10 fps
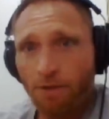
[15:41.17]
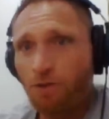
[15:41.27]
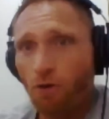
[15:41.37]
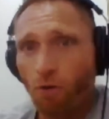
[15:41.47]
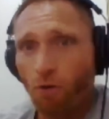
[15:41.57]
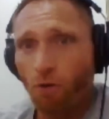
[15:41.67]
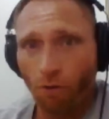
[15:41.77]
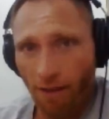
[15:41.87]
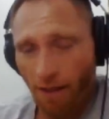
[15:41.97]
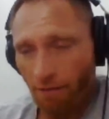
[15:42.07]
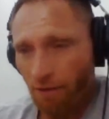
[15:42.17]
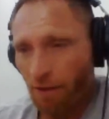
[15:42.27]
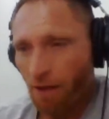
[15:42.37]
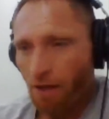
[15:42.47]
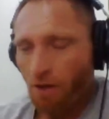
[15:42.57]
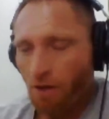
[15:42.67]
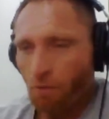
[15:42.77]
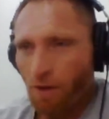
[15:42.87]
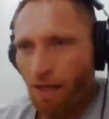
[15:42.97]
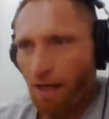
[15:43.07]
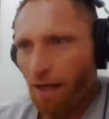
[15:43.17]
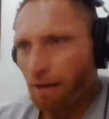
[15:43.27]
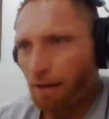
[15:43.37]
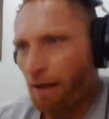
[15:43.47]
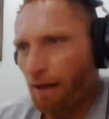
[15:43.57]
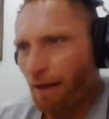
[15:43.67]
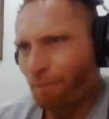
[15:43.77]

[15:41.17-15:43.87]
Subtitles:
It's so overhead heavy. We had,